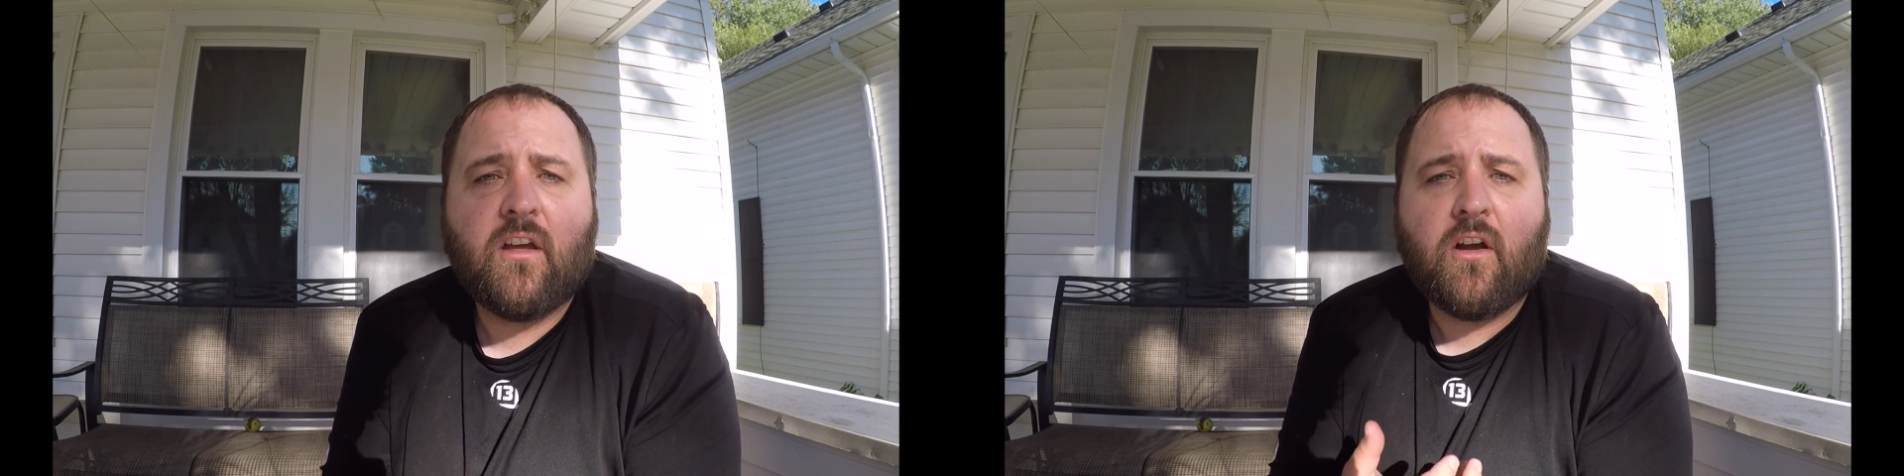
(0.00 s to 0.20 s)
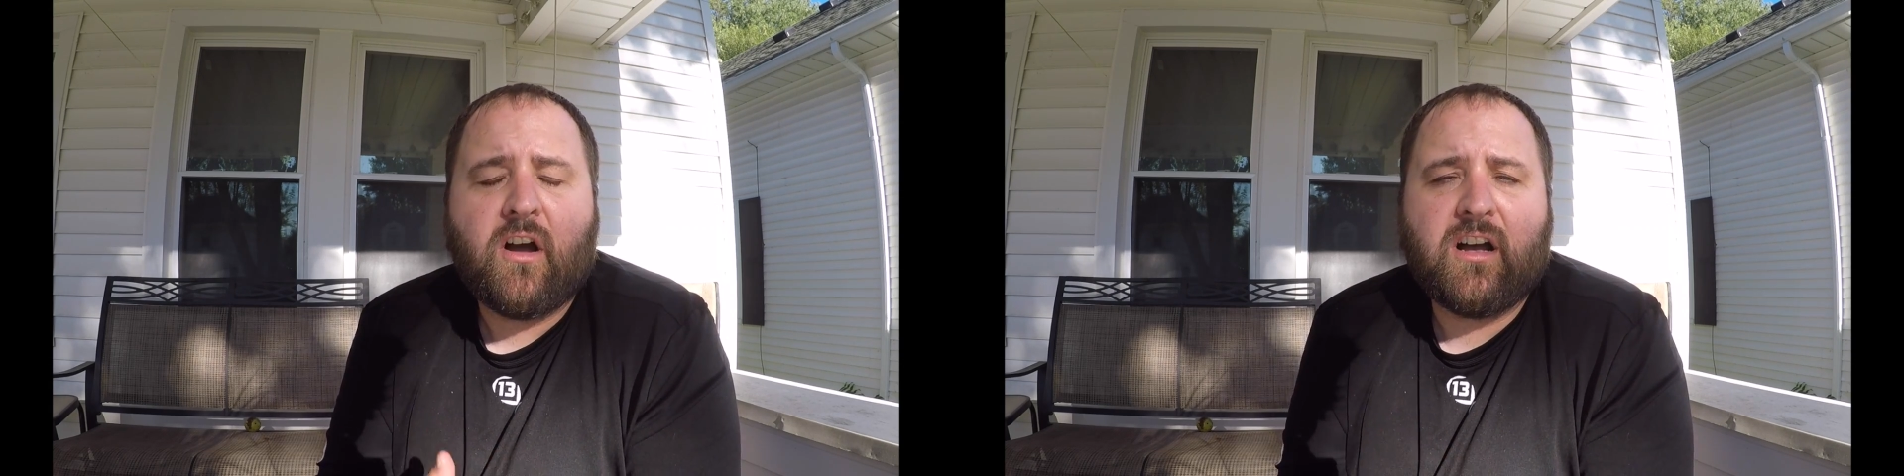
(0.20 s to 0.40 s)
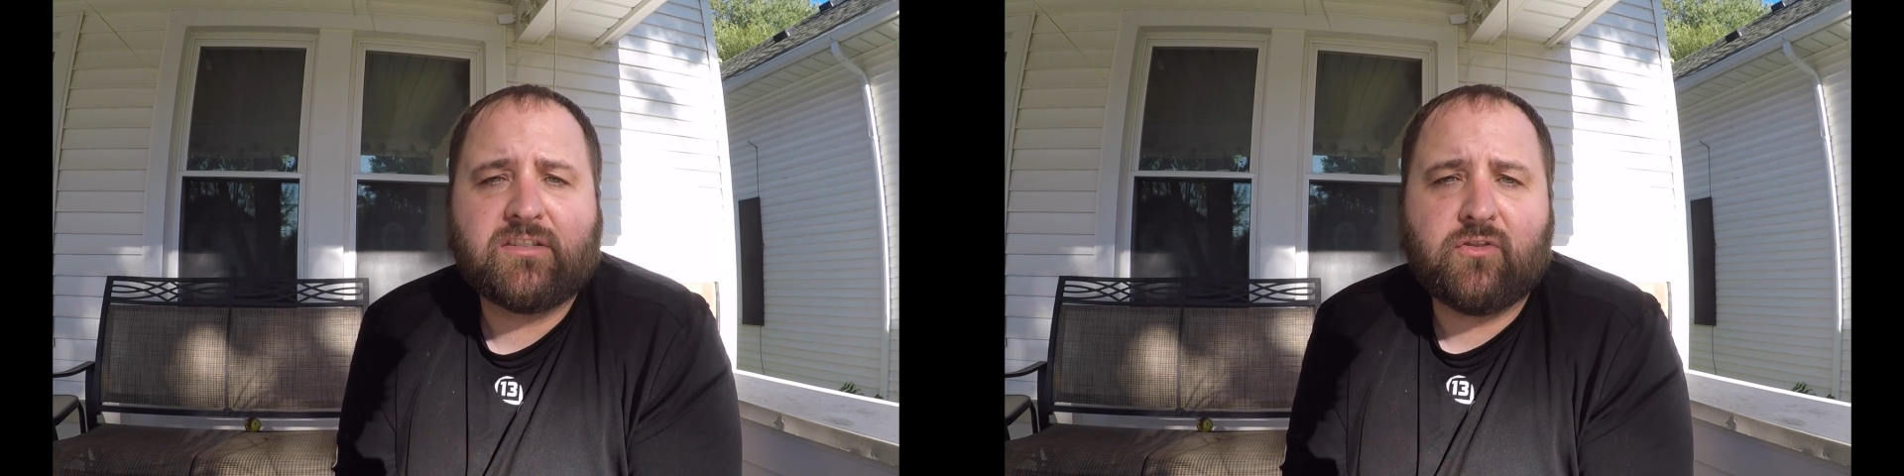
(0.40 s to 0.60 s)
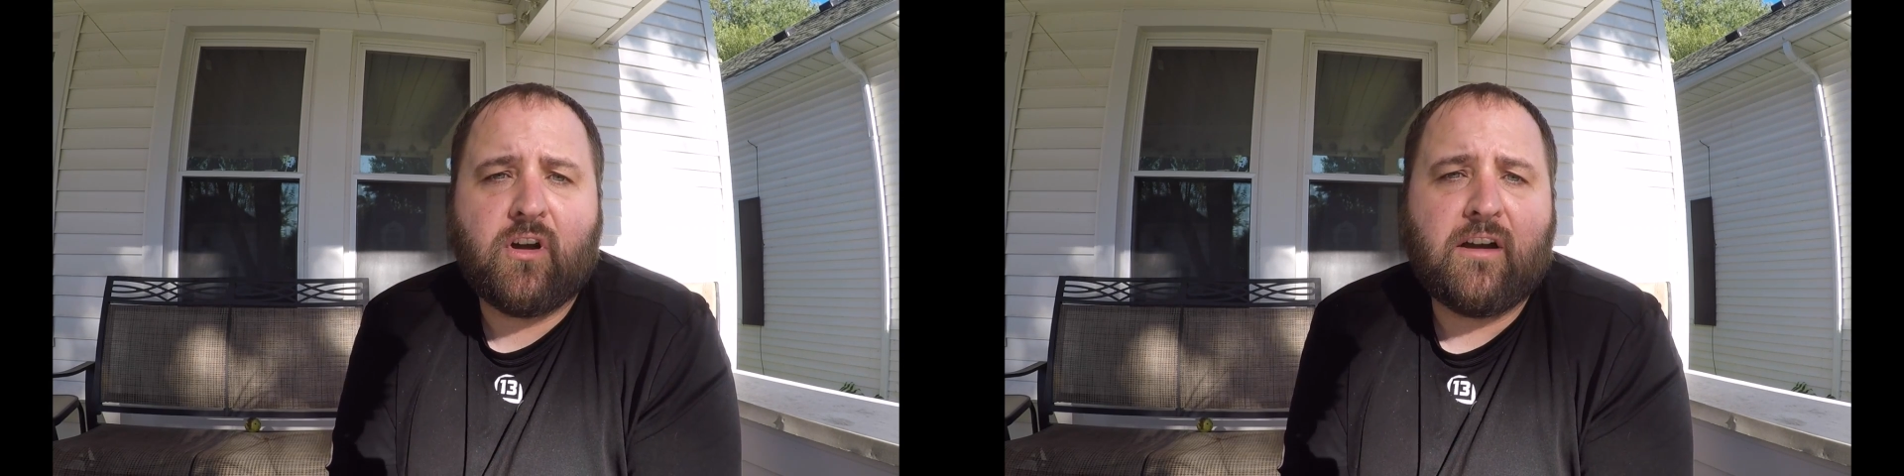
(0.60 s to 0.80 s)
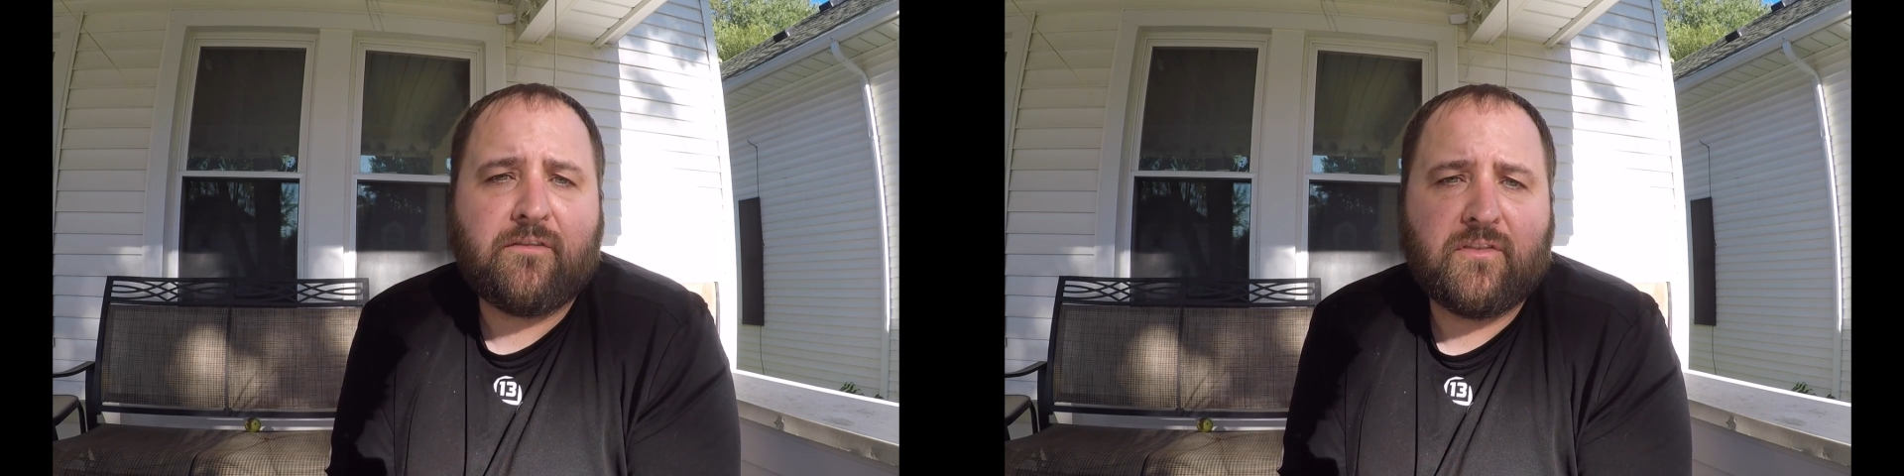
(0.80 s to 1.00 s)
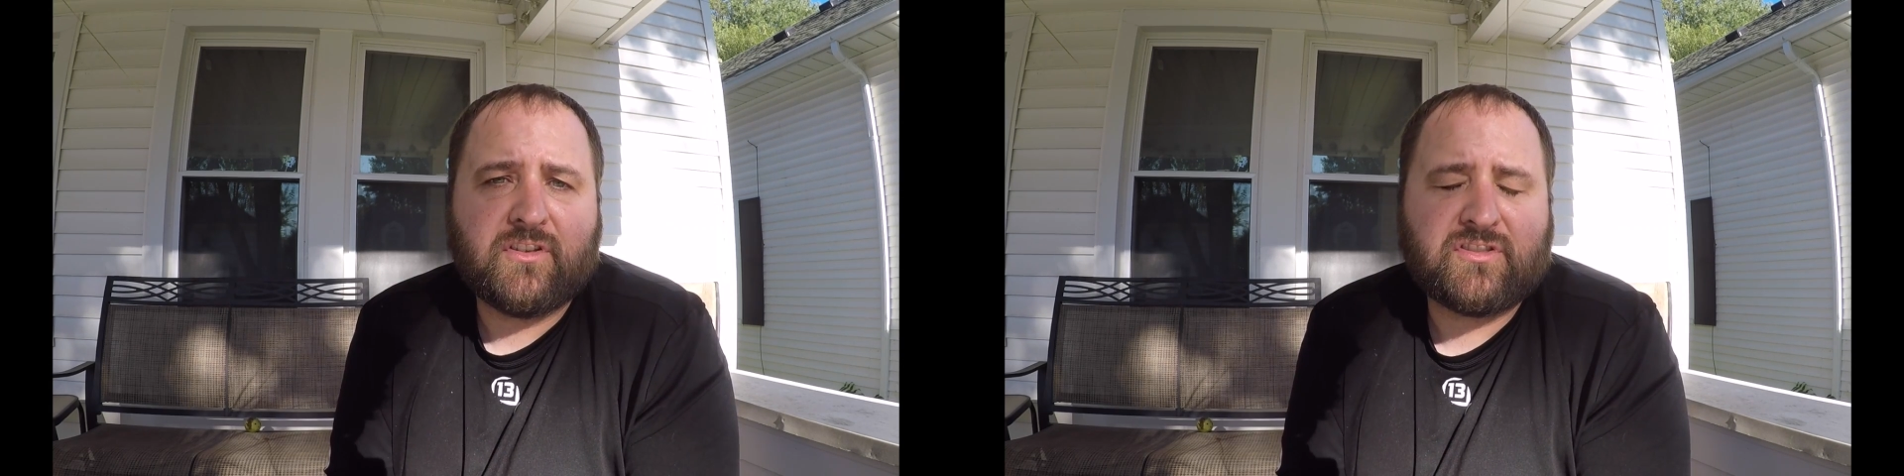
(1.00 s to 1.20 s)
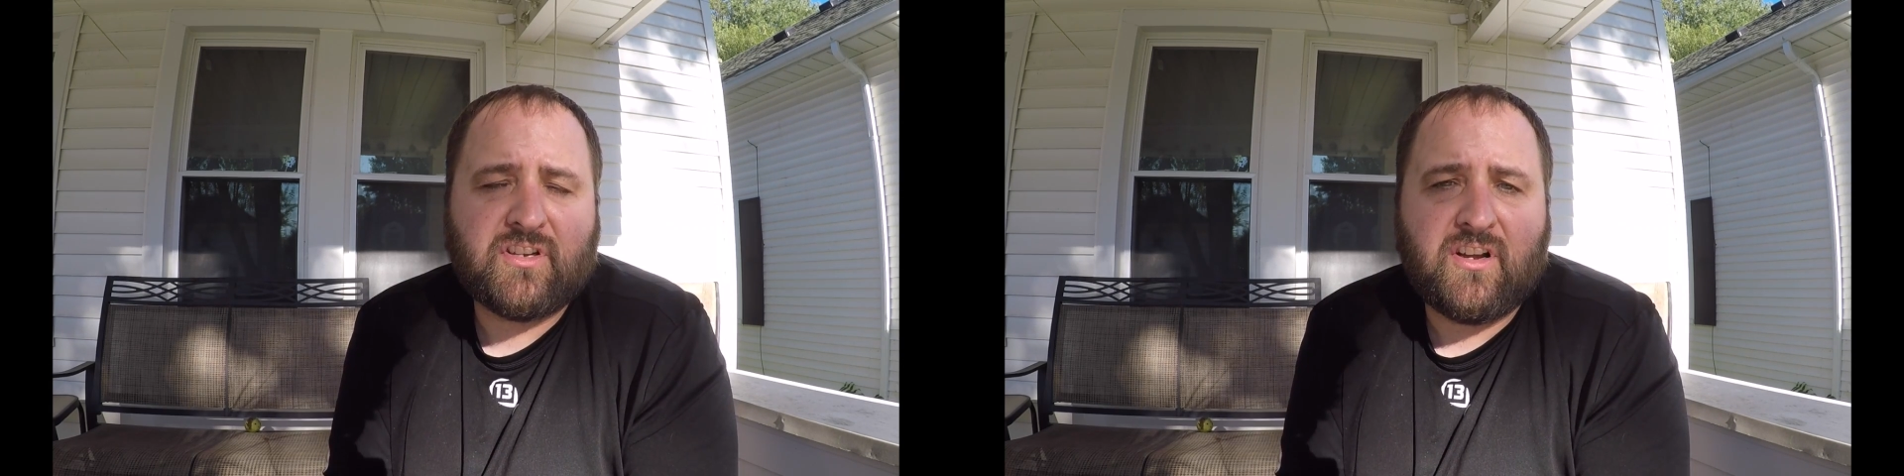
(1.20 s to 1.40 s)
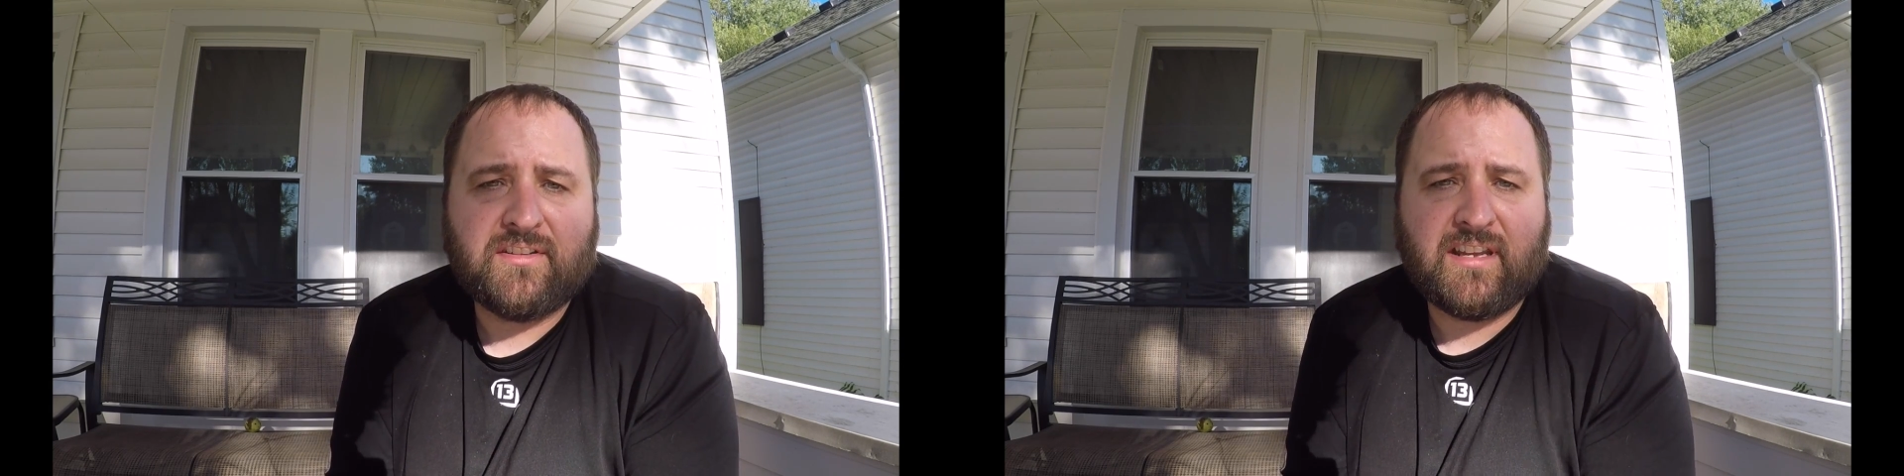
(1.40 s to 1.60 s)
also off of the
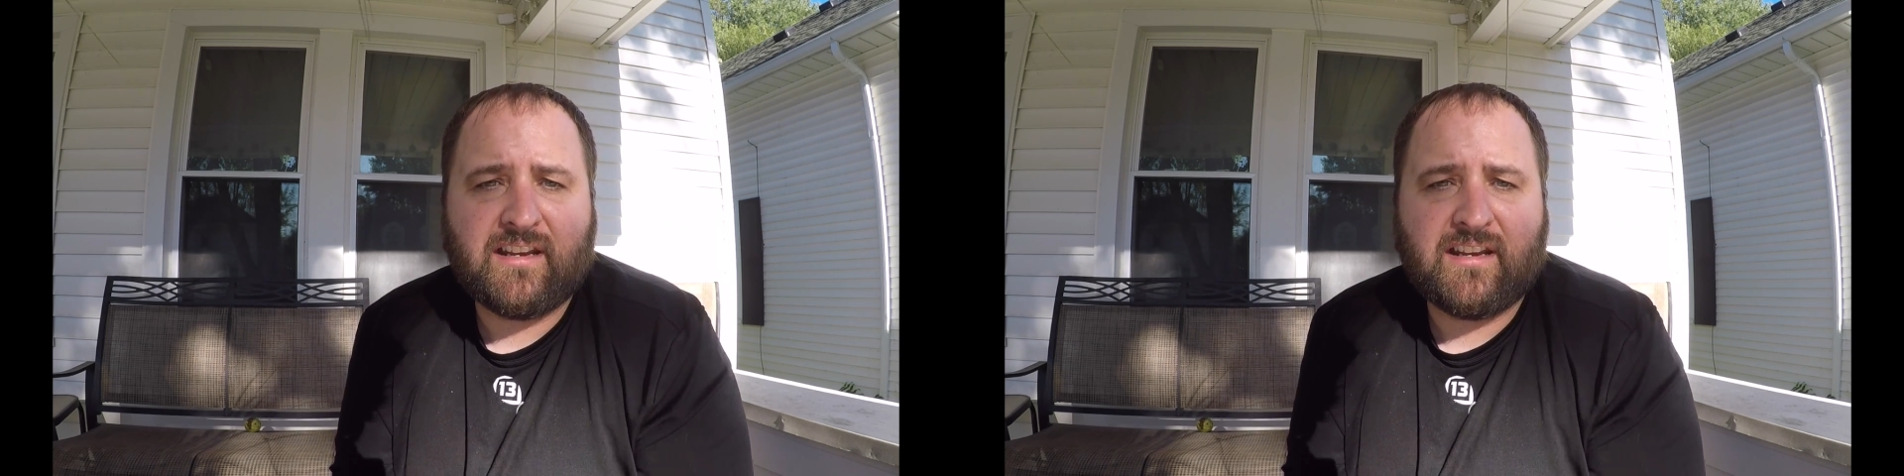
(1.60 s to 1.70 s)
Salt